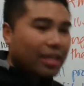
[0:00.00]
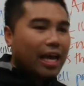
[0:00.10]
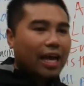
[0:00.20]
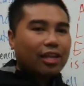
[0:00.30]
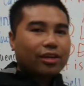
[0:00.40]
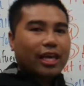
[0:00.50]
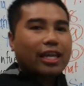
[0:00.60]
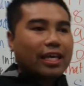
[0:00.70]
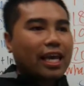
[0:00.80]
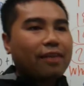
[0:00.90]
I look at
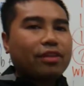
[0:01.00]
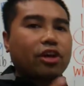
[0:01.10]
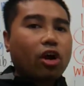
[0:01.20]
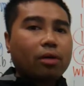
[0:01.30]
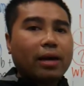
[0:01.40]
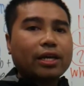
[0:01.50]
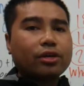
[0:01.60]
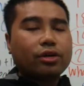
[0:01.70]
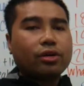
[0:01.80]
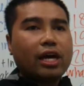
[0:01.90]
like Evan
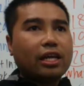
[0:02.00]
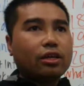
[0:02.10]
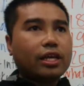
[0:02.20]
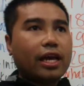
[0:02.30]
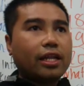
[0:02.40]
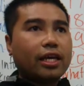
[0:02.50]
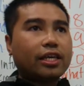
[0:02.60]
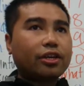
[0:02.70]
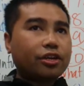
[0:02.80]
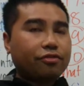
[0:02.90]
Carmichael. I look at like
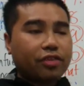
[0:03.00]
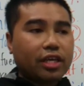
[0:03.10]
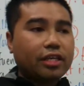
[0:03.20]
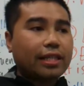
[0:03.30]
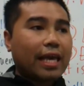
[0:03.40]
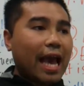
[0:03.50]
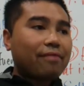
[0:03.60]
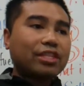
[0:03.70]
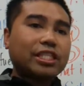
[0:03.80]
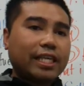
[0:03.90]
Gary Vee. They
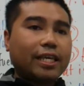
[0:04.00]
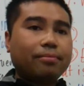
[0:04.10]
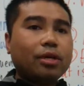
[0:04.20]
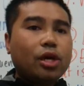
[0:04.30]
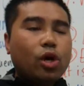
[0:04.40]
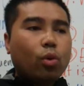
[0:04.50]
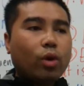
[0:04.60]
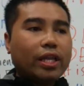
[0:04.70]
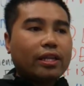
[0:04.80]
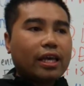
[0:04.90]
have a team
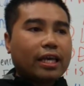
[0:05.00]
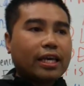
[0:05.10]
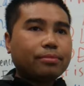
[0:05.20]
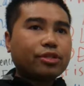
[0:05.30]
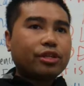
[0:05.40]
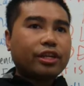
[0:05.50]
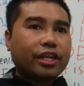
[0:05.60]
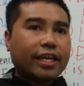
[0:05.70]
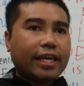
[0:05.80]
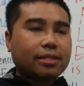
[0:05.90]
when it comes to their
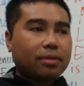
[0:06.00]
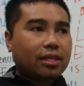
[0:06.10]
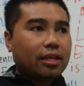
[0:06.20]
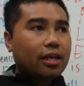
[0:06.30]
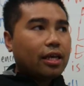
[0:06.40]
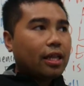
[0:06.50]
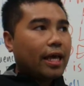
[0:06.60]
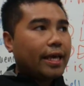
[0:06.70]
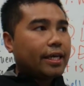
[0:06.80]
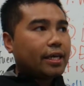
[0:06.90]
engagement.
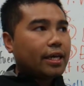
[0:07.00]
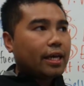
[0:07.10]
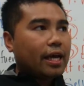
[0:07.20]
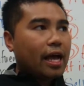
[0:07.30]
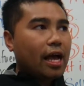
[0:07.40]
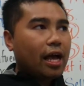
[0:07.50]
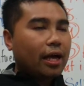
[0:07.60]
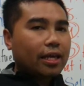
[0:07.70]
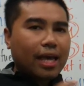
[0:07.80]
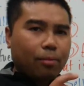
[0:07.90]
Like,
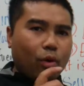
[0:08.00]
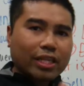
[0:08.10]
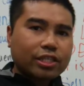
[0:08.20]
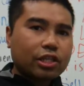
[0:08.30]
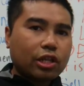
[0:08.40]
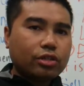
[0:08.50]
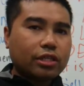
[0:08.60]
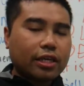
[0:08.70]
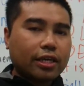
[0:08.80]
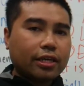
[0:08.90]
yeah, I'm watching
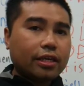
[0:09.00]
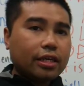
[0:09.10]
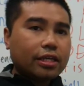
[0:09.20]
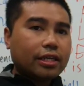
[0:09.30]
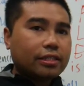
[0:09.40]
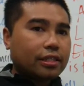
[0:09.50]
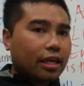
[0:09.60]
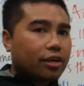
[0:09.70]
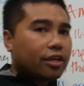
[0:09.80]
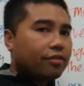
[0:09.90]
closely because
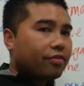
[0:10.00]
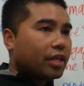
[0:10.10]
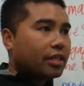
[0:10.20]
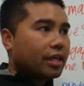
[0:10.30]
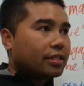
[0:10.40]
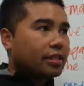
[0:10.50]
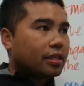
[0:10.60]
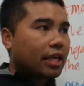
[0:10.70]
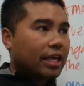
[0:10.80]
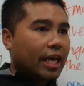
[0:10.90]
Gary Vee
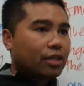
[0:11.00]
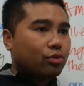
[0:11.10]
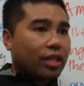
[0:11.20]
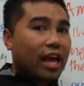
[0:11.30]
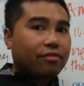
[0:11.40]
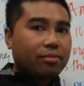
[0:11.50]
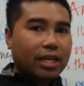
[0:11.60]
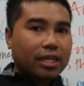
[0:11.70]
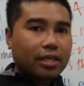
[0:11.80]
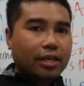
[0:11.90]
doesn't engage with
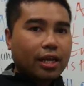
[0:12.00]
everybody,